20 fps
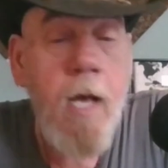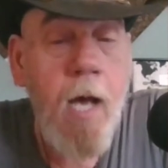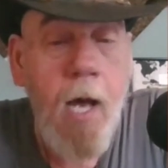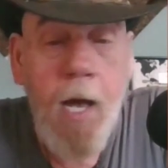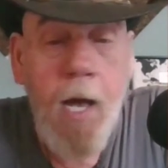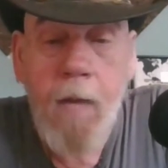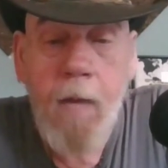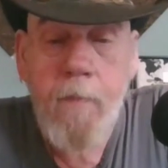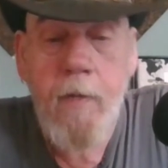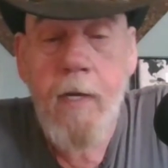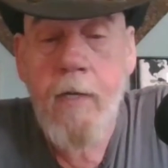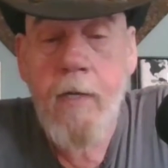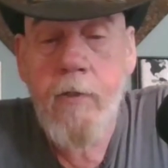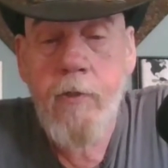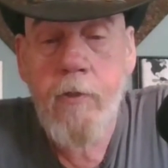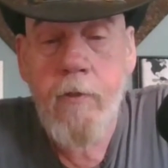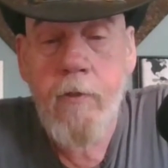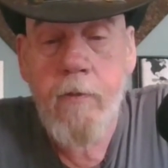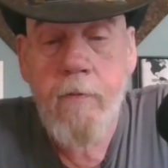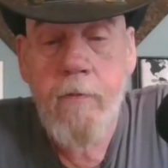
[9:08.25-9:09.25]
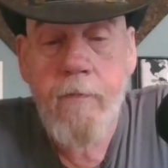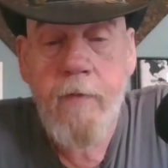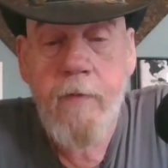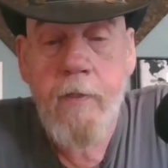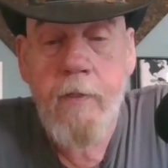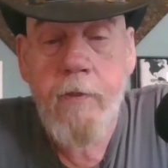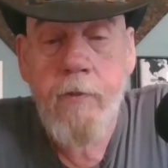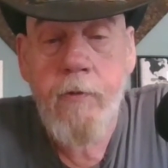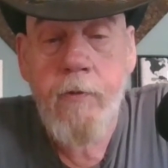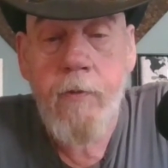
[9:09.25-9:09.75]
I'm not sure if it
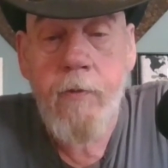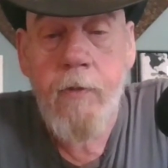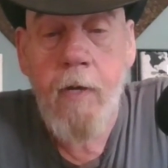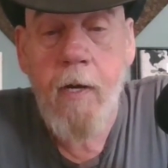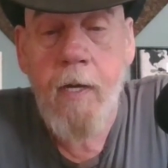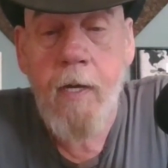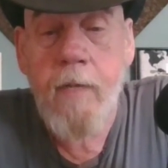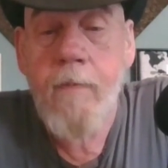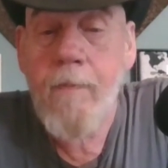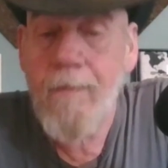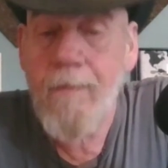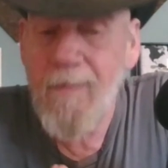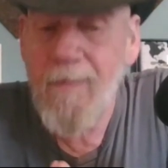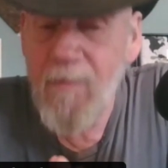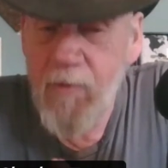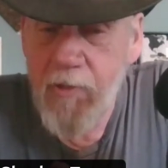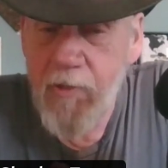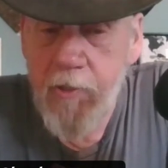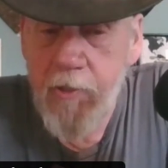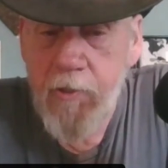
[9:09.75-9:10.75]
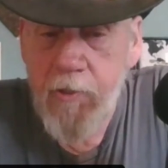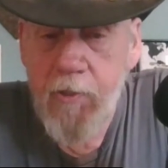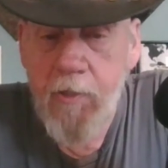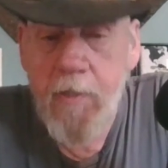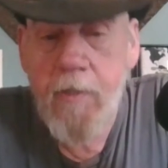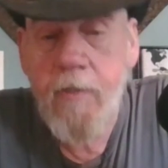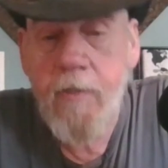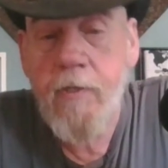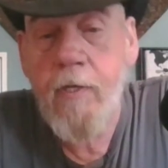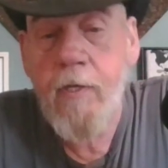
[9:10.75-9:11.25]
is or not. It's just
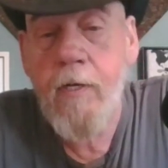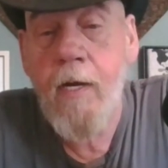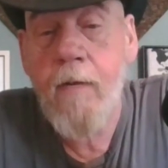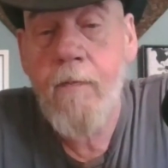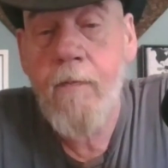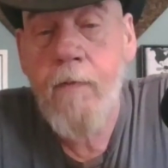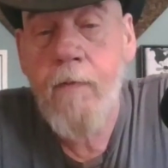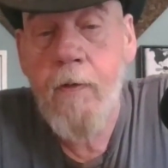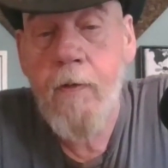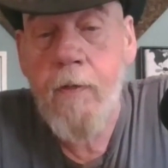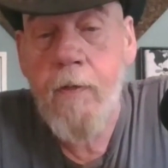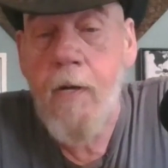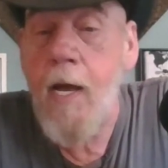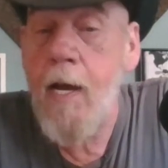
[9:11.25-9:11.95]
things that I've heard.